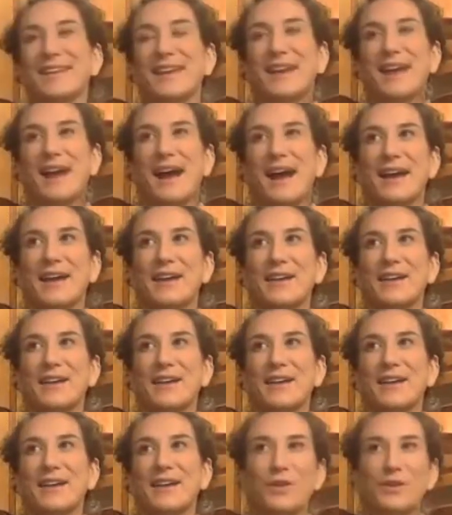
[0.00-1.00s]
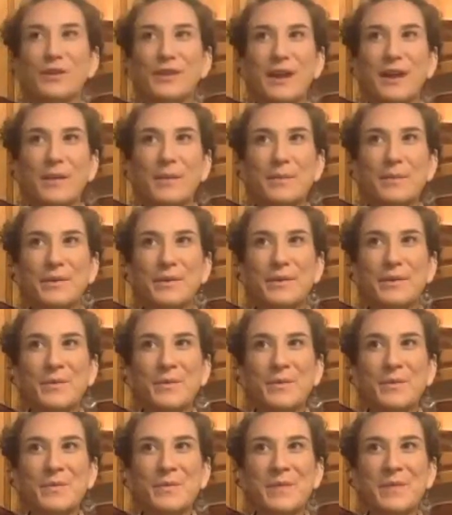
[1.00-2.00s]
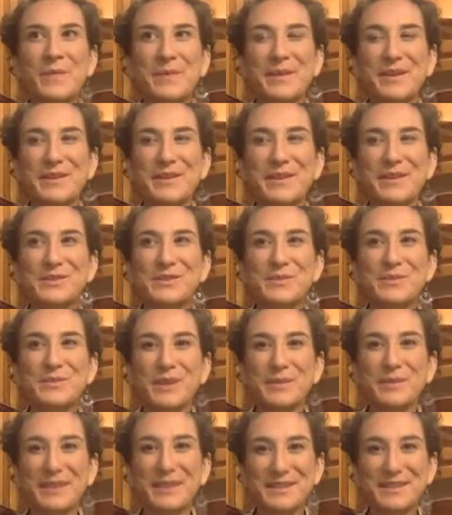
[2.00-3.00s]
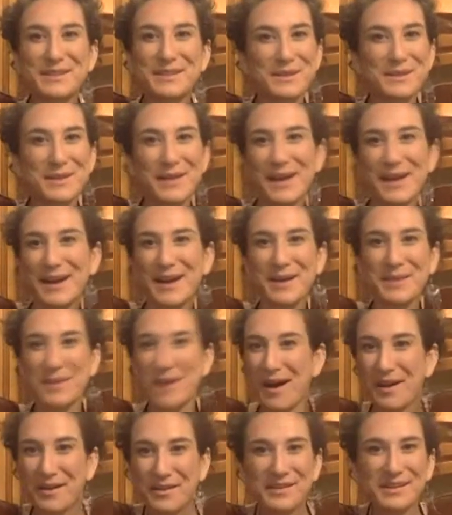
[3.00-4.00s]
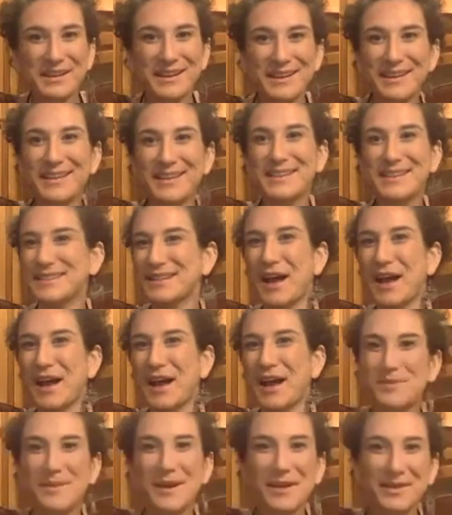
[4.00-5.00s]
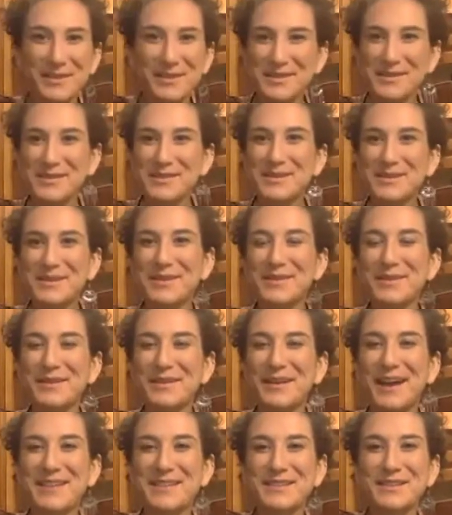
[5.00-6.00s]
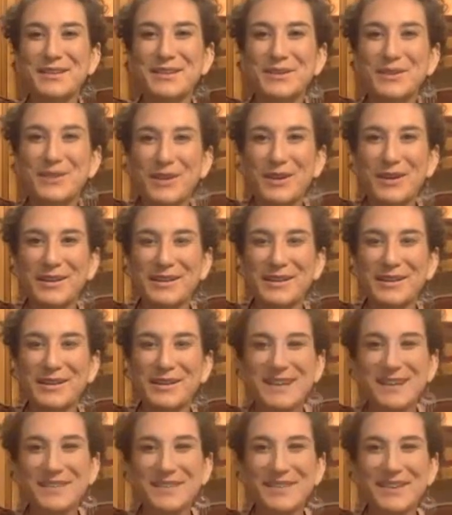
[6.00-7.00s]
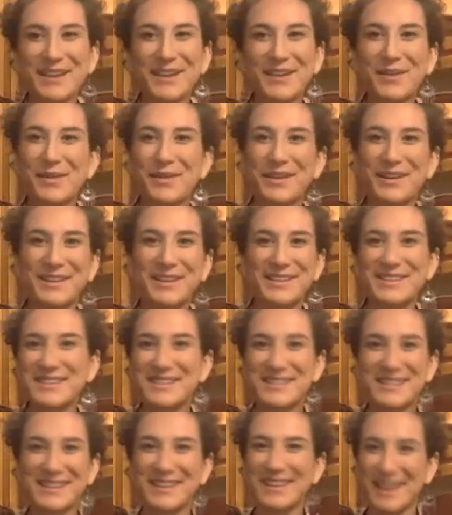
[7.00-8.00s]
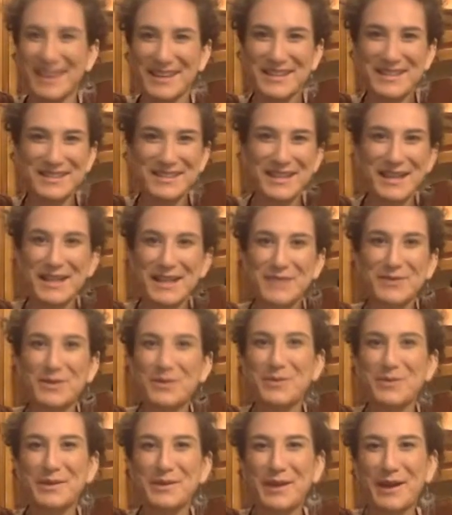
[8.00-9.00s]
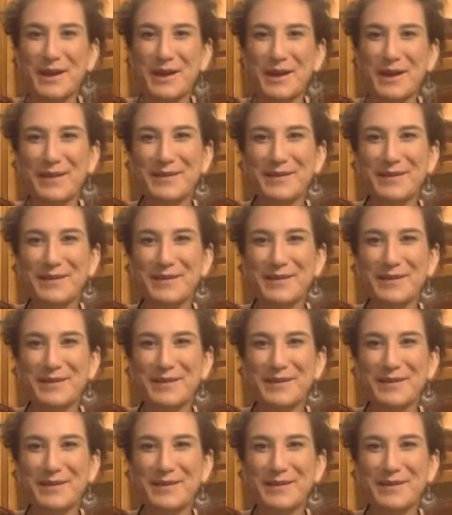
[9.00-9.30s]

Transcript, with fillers: Like I went growing up, my parents used to bring me to like Hippocrates and Optimum Health Institute as a little girl, instead of like going to Disneyland, that's where we would go.